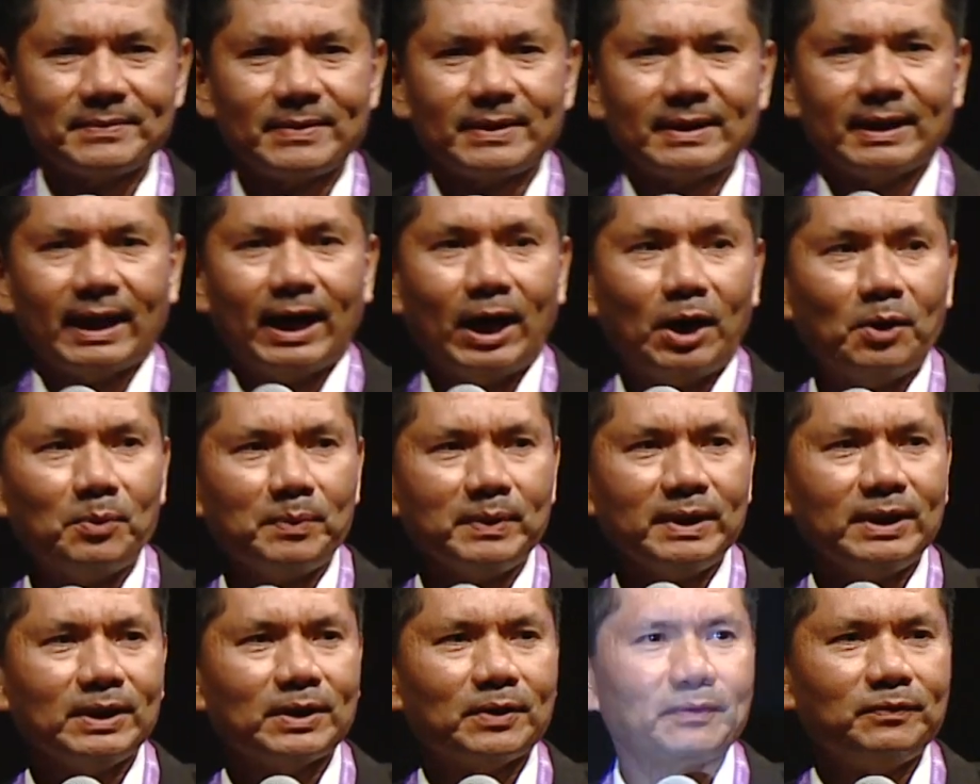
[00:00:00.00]
How
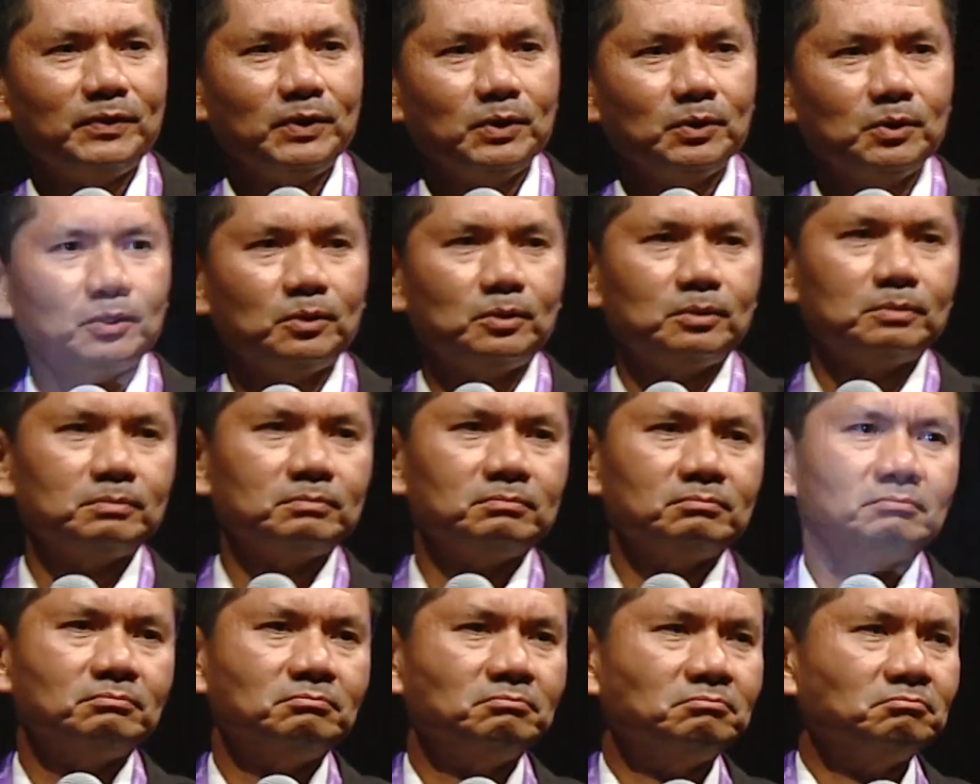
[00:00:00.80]
many of you
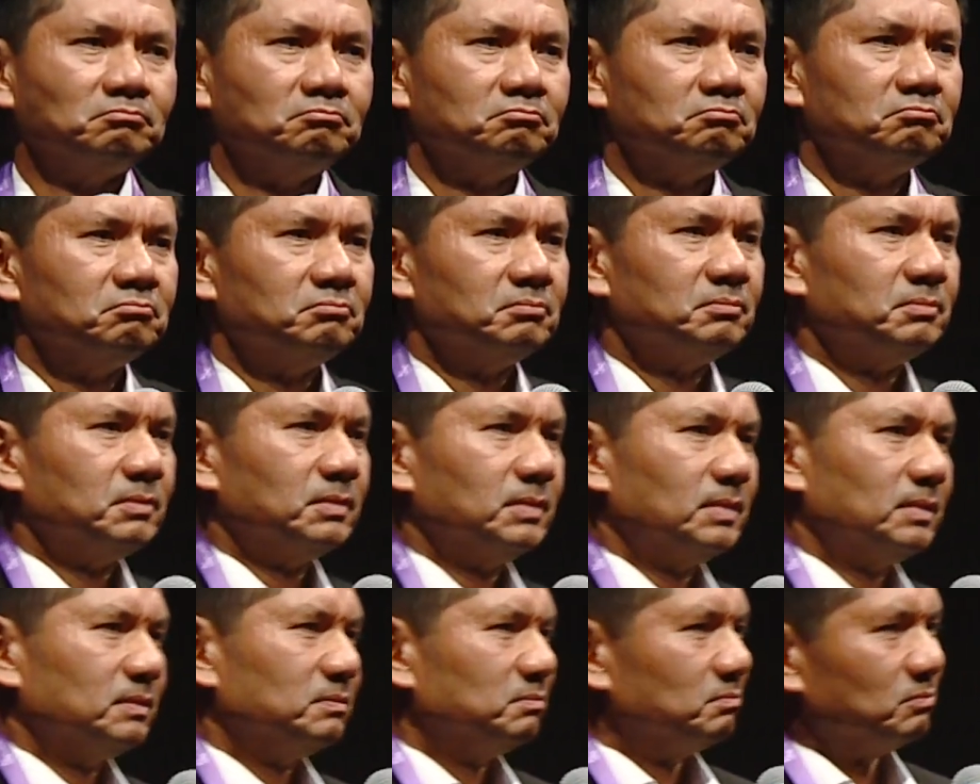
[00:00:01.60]

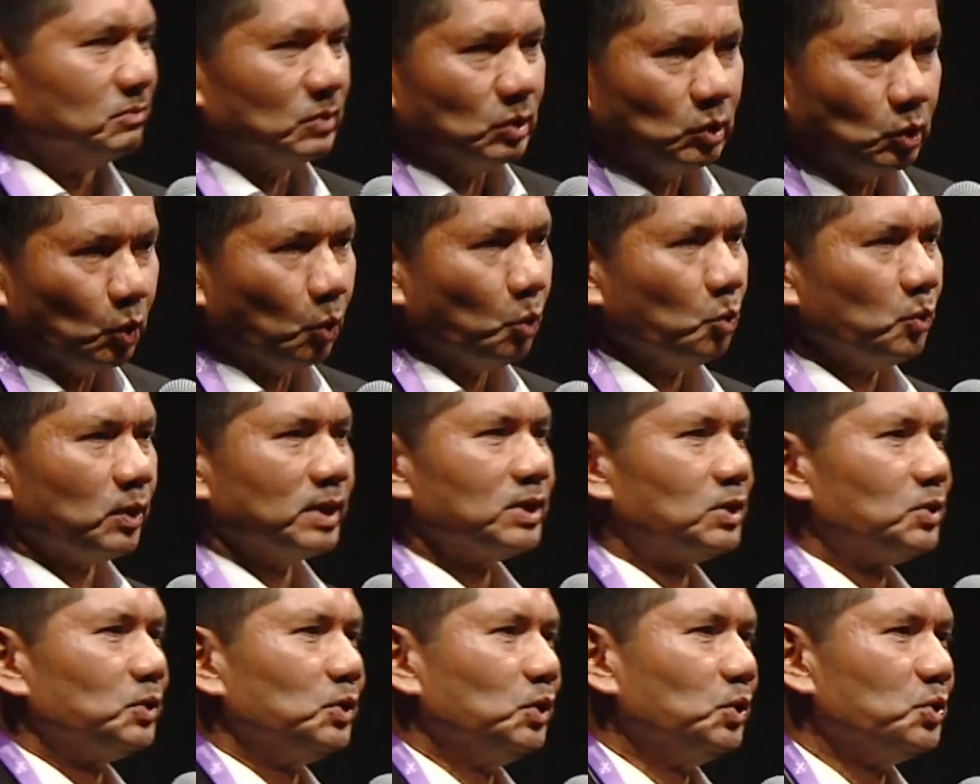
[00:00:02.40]
don't want
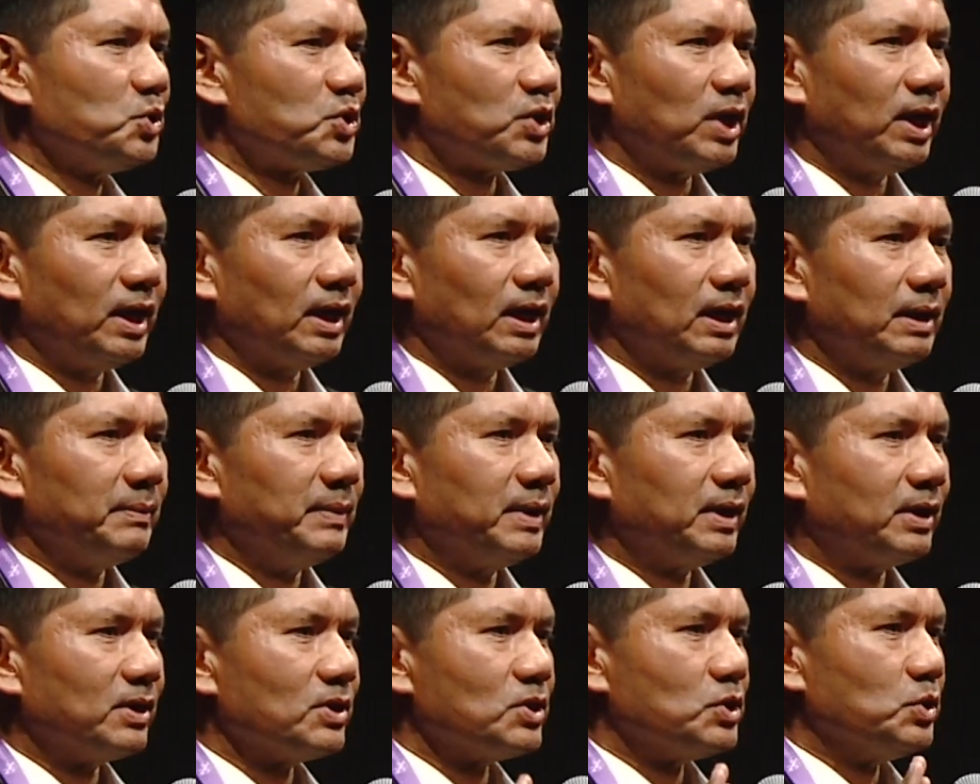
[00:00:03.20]
to use AI
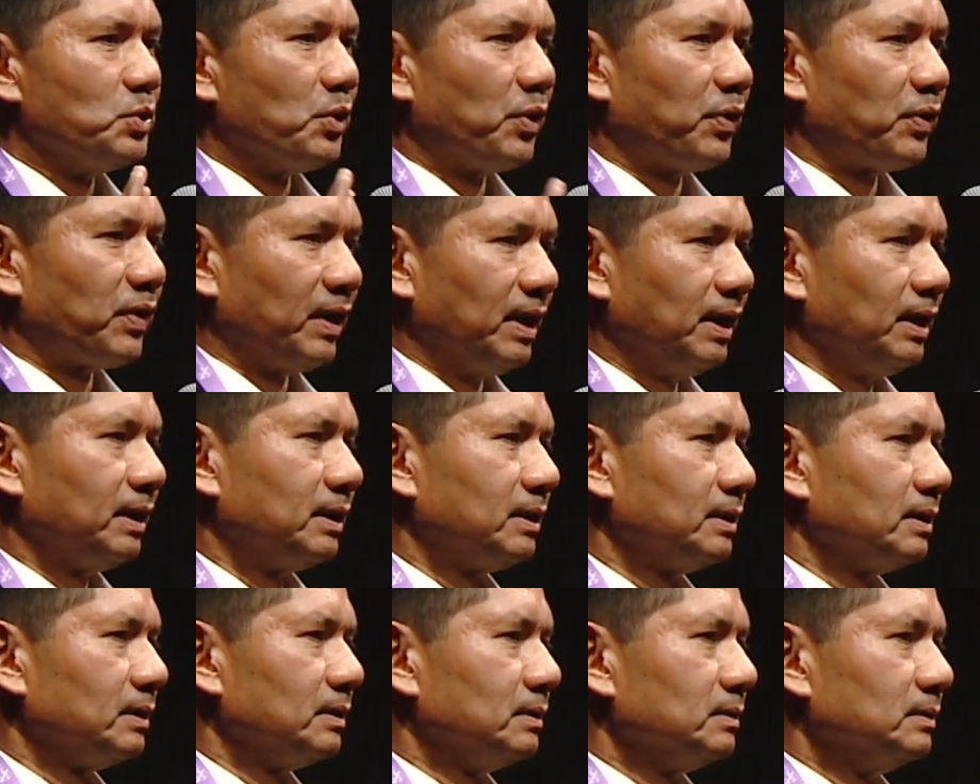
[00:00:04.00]
because you
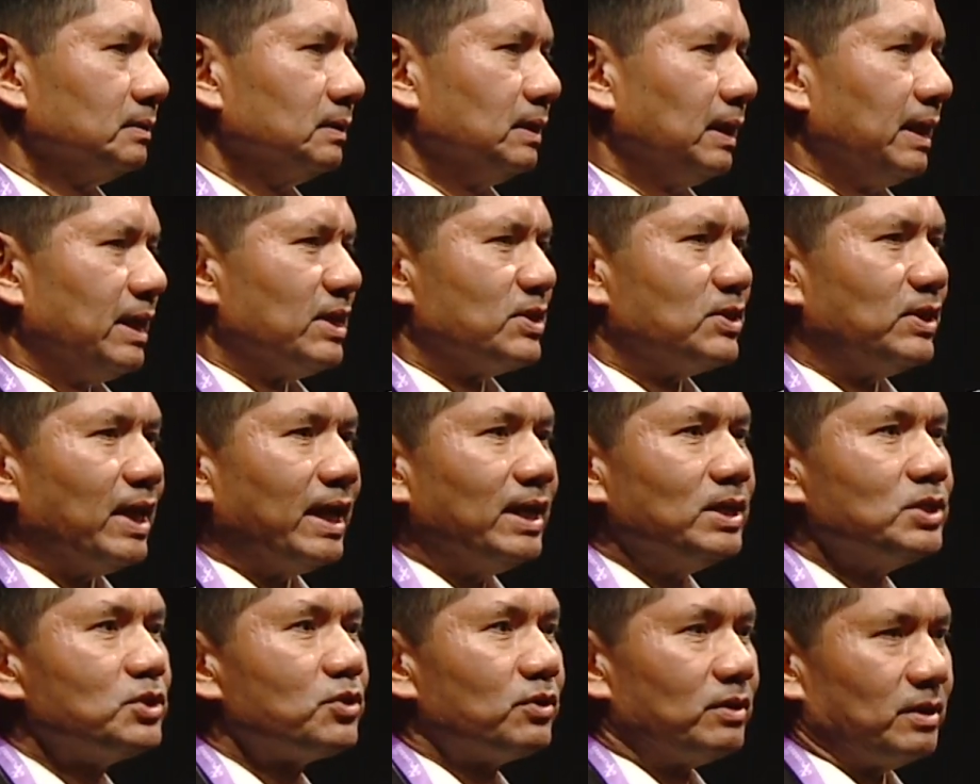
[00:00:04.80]
think it's
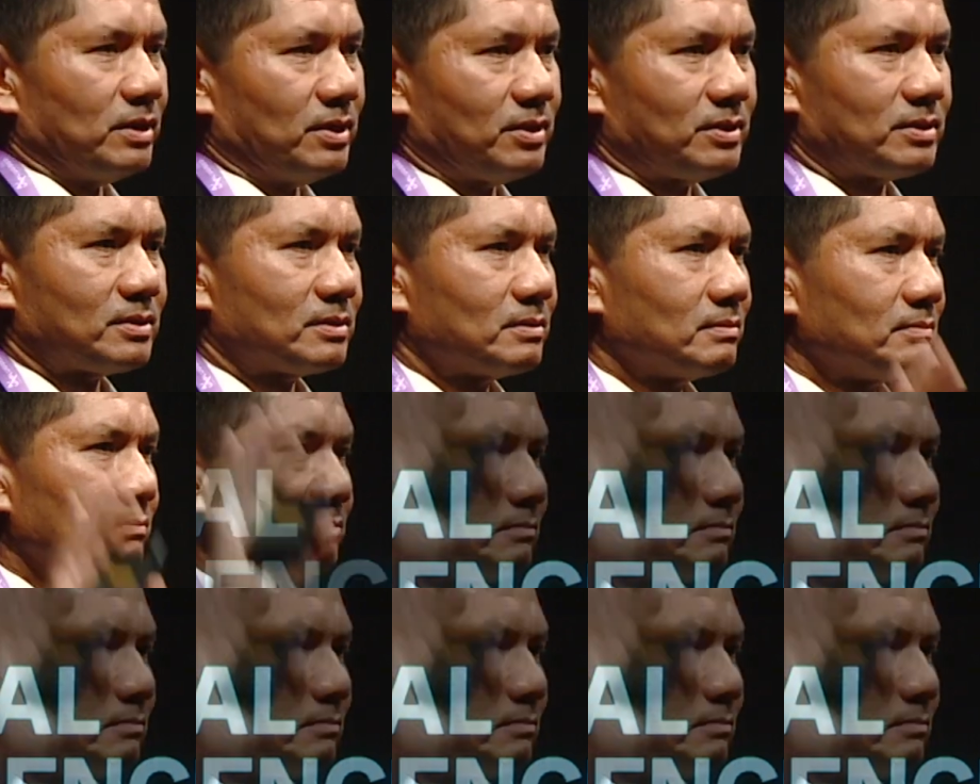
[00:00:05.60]
dangerous?